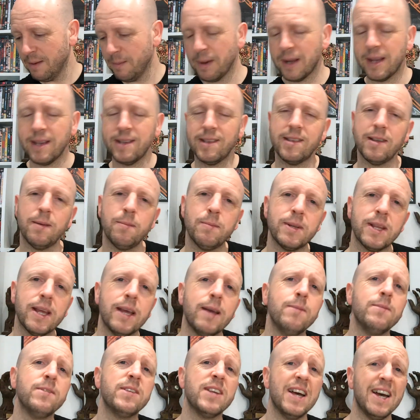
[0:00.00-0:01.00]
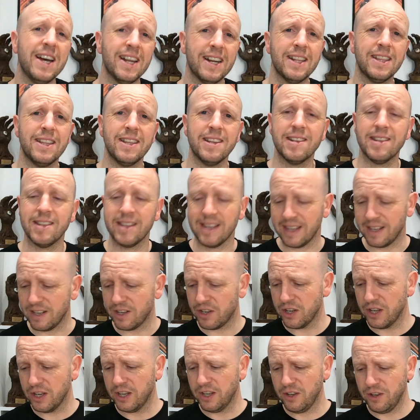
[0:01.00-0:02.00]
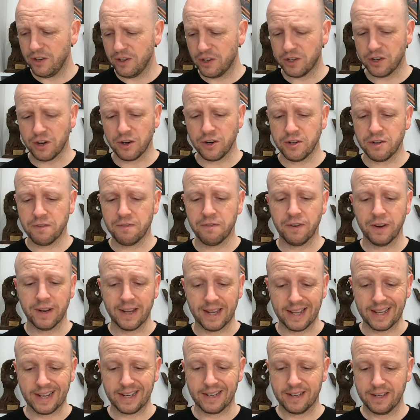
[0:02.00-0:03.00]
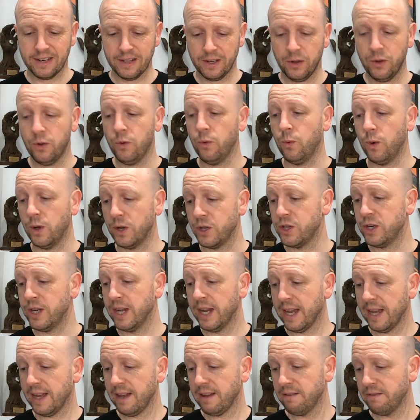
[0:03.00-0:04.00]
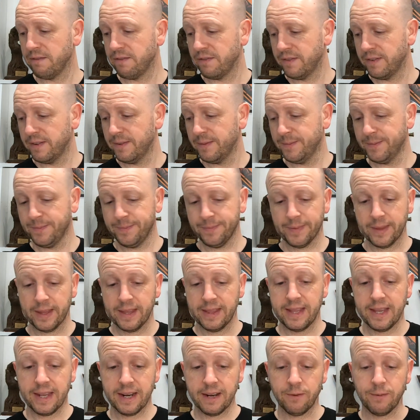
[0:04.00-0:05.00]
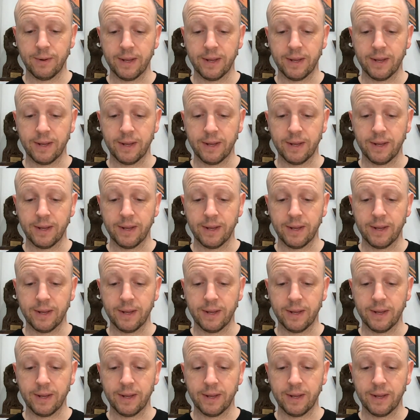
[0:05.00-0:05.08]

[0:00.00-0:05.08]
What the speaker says: because sometimes, and at this age, you start to forget what you have. Then I